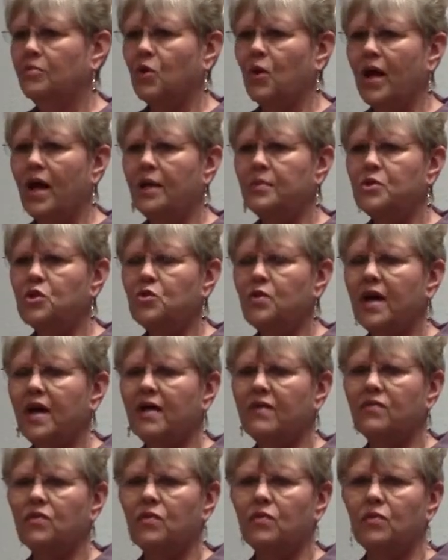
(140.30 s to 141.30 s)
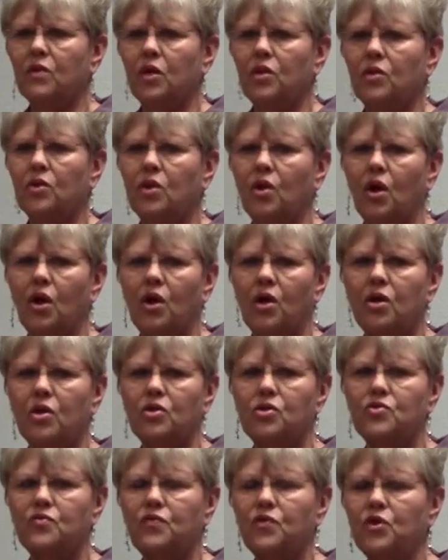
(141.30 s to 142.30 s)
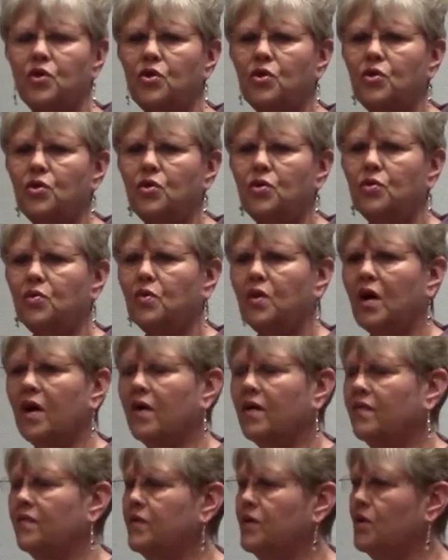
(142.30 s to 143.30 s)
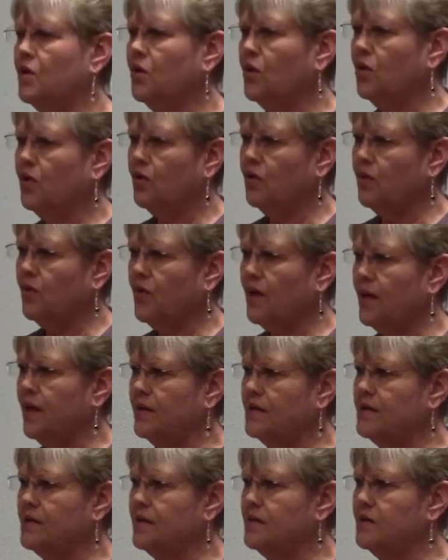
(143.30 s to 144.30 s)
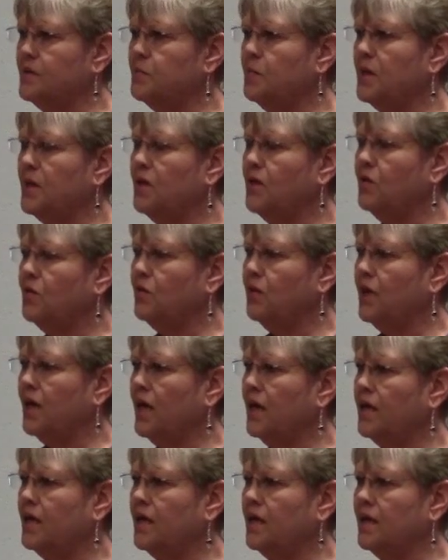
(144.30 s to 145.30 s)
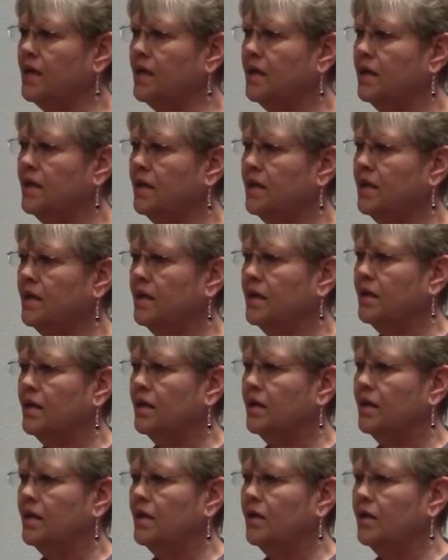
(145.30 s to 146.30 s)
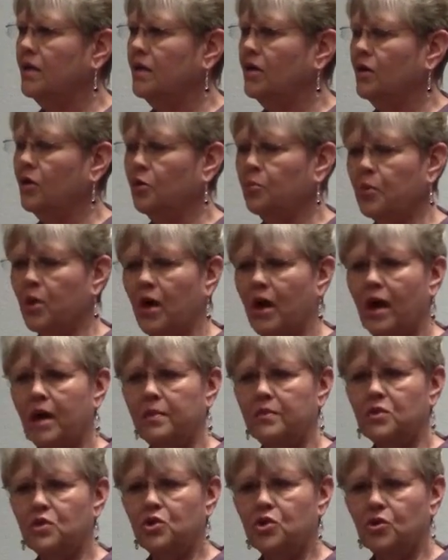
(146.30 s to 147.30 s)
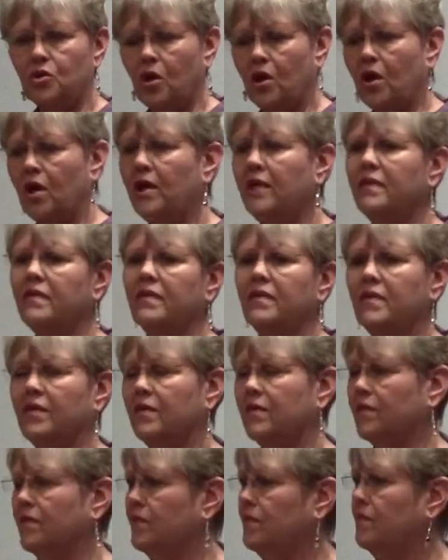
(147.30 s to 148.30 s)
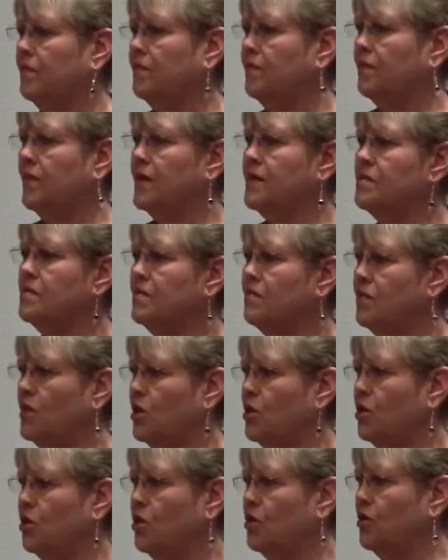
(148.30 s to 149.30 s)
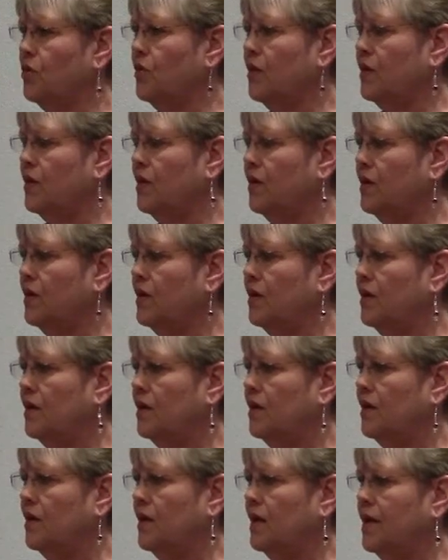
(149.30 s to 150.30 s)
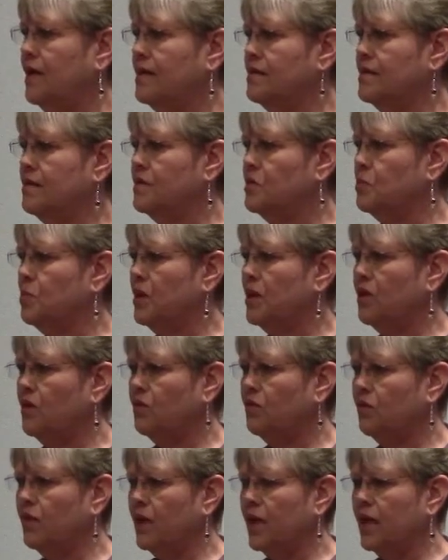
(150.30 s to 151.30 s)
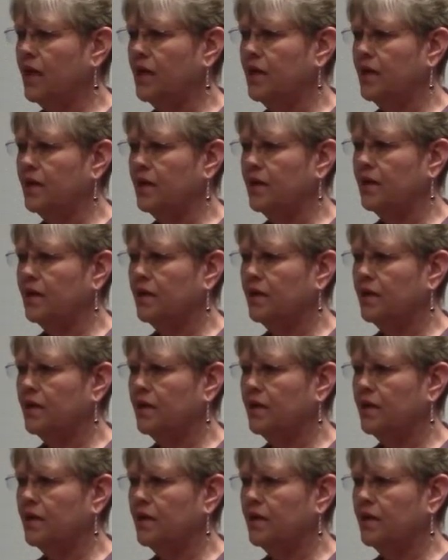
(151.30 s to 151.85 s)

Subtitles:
Perhaps you have a large view of the earth as it's being created. Or perhaps you're on the face of the earth as it's being created.